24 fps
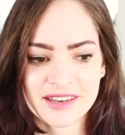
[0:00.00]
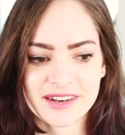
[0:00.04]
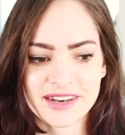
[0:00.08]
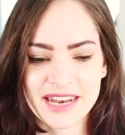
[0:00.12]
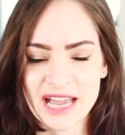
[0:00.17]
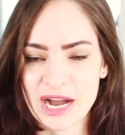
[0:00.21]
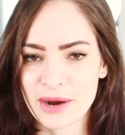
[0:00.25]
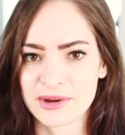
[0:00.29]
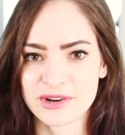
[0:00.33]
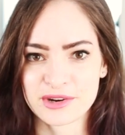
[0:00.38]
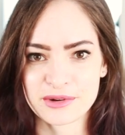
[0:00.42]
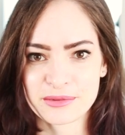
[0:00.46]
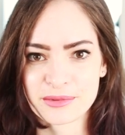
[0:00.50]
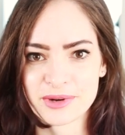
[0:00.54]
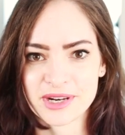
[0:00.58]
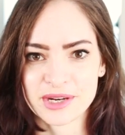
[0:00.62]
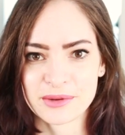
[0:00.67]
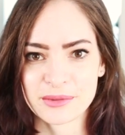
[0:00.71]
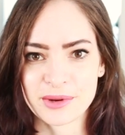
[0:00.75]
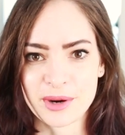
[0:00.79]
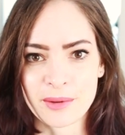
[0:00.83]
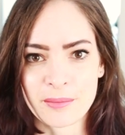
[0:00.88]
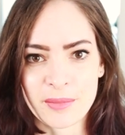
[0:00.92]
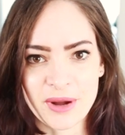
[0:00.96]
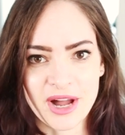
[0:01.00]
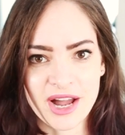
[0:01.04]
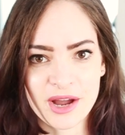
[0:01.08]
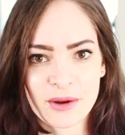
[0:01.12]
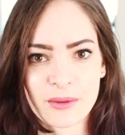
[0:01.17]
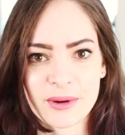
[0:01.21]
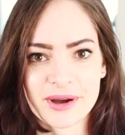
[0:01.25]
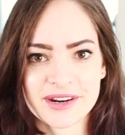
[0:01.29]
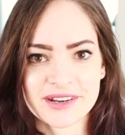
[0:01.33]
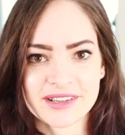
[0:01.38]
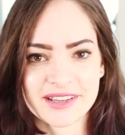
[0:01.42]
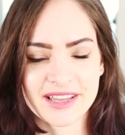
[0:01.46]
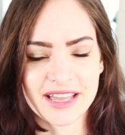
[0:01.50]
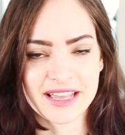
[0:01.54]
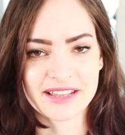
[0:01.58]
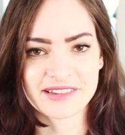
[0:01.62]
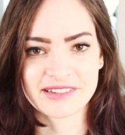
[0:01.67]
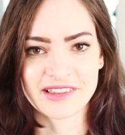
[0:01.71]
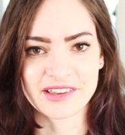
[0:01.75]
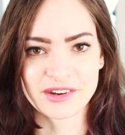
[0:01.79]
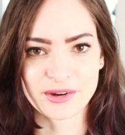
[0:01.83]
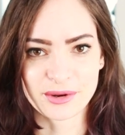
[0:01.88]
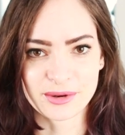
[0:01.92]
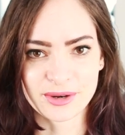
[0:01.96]
now I don't really want to buy one in
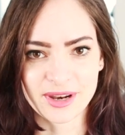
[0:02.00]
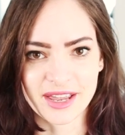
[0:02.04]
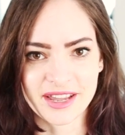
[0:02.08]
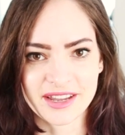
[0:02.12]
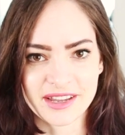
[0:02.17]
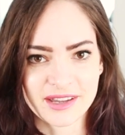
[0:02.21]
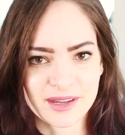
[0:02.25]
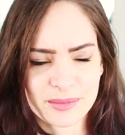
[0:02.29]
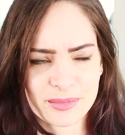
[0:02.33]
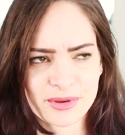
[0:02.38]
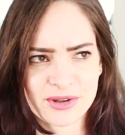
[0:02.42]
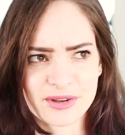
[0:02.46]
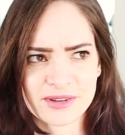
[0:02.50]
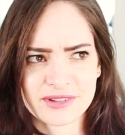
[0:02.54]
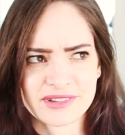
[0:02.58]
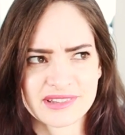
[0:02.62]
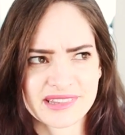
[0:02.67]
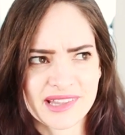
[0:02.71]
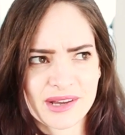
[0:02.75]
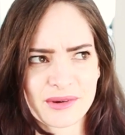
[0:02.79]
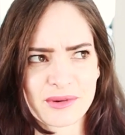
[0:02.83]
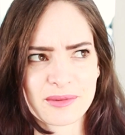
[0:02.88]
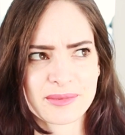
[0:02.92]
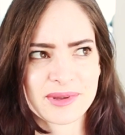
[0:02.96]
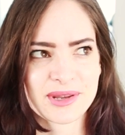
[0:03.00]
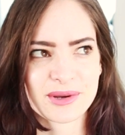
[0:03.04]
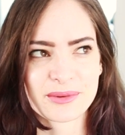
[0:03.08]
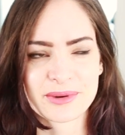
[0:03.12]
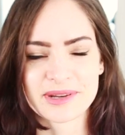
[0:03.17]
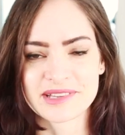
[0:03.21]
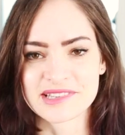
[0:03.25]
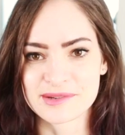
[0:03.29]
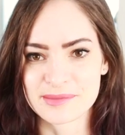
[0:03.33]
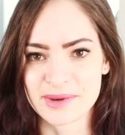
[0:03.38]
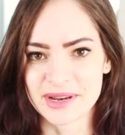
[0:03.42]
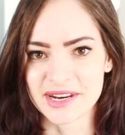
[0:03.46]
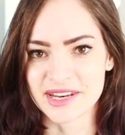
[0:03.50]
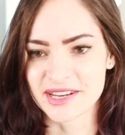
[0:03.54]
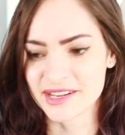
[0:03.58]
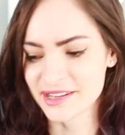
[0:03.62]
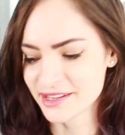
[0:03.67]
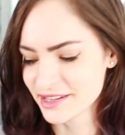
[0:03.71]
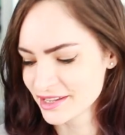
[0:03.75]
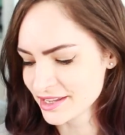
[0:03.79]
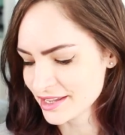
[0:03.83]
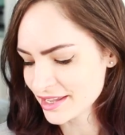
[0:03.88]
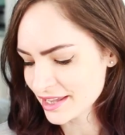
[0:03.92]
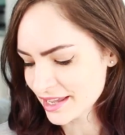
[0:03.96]
case I don't like it, because that would be a waste of
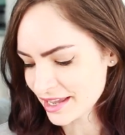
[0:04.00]
money.